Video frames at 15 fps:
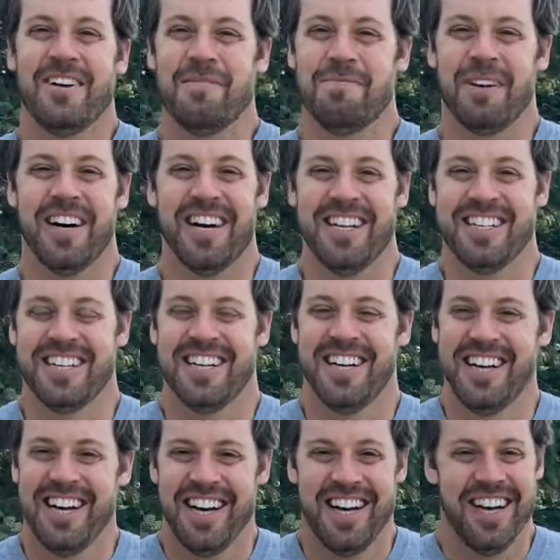But
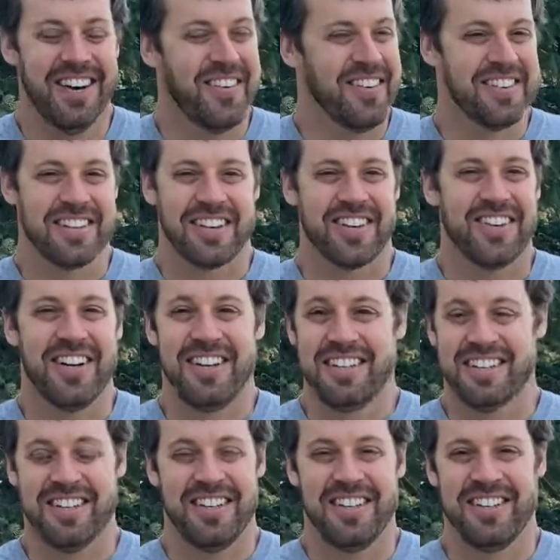it was a great
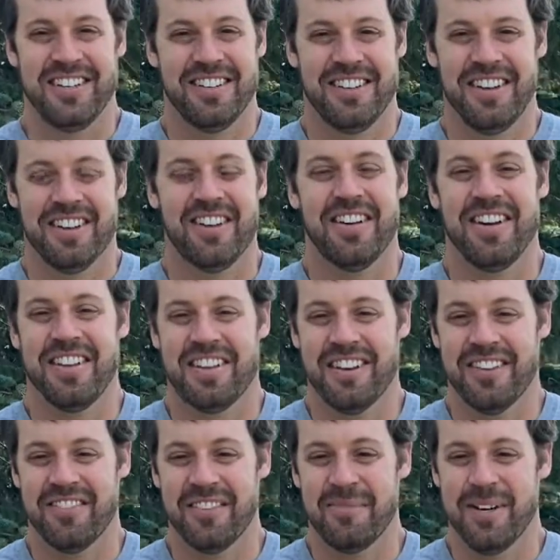
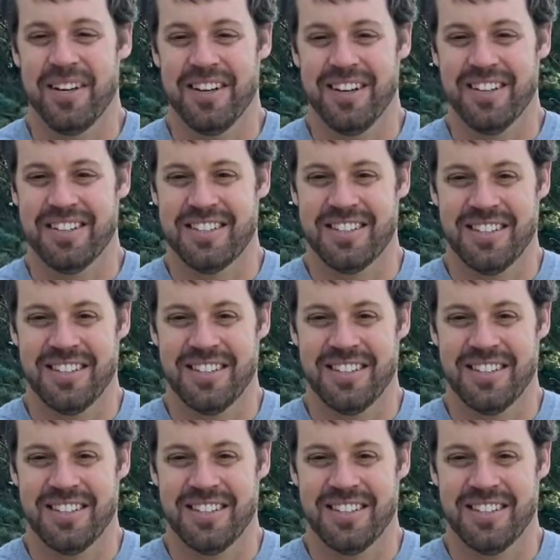thing for me to